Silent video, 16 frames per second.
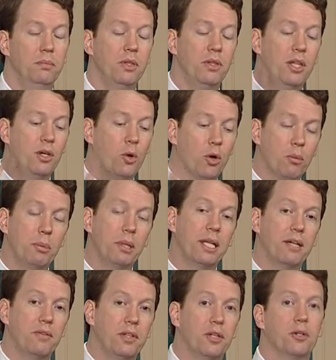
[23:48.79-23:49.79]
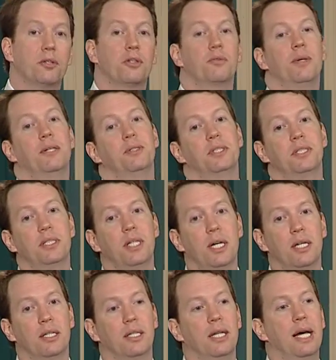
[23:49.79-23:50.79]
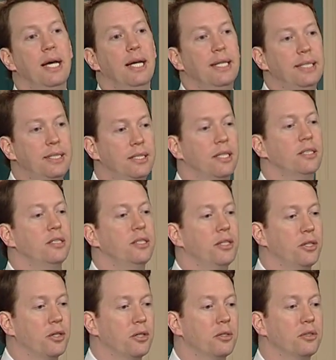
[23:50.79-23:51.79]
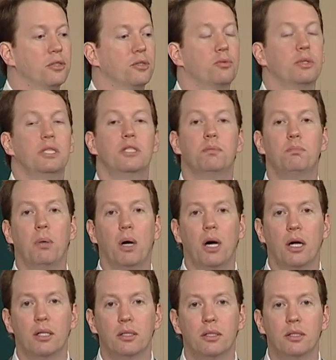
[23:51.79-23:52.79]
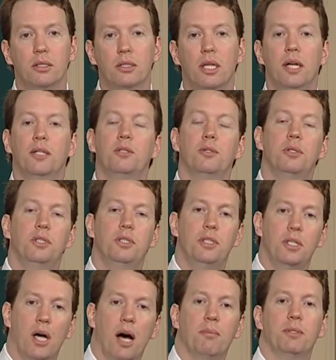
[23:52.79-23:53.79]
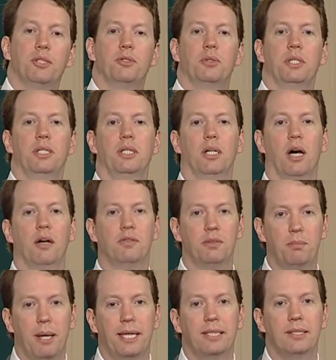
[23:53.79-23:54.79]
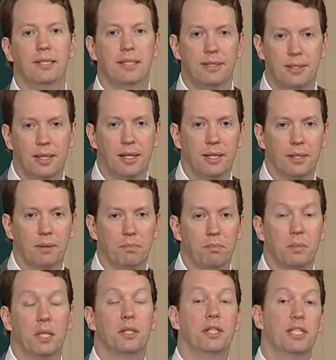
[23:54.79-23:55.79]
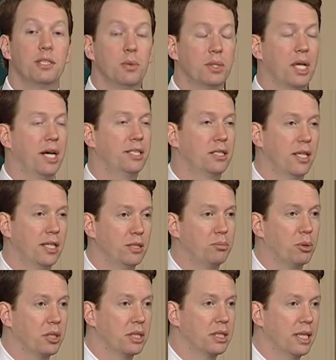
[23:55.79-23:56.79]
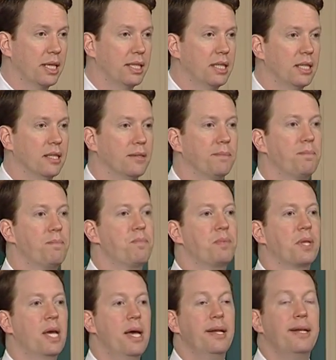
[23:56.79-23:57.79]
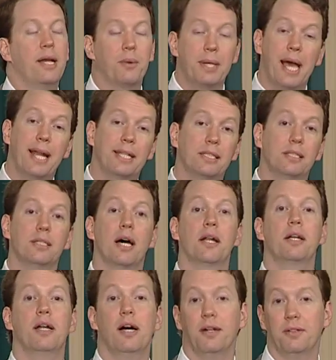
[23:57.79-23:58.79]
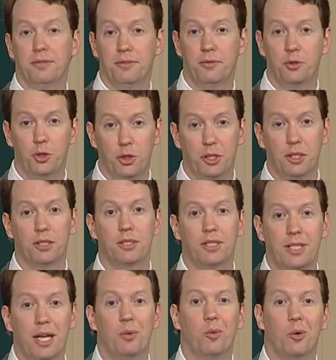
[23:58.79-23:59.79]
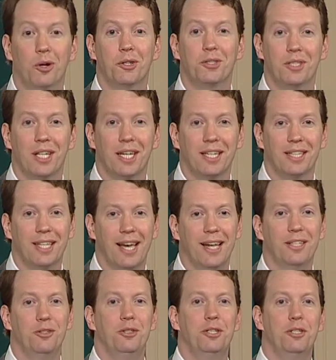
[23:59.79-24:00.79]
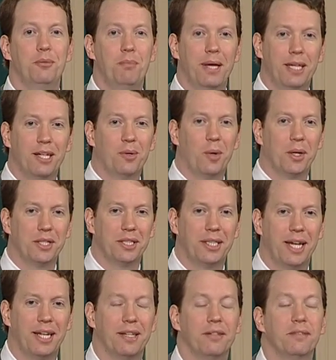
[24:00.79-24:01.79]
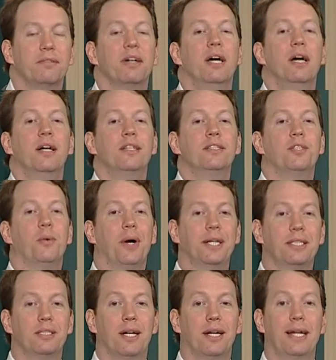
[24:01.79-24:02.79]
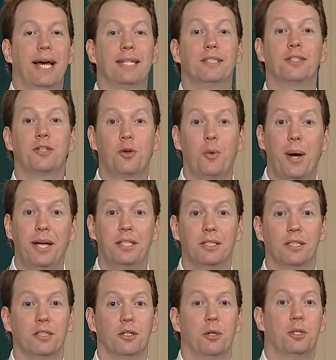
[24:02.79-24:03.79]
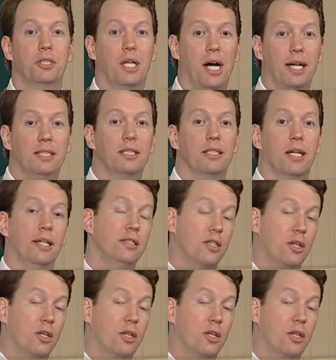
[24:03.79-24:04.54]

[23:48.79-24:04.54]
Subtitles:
The orbiting of the Earth around the sun is just the Earth's response to the geometry of space and time. This was Einstein's brilliant idea. Now again, it's not enough to just say words like that. You need to make it quantitative. So Einstein has an equation known as Einstein's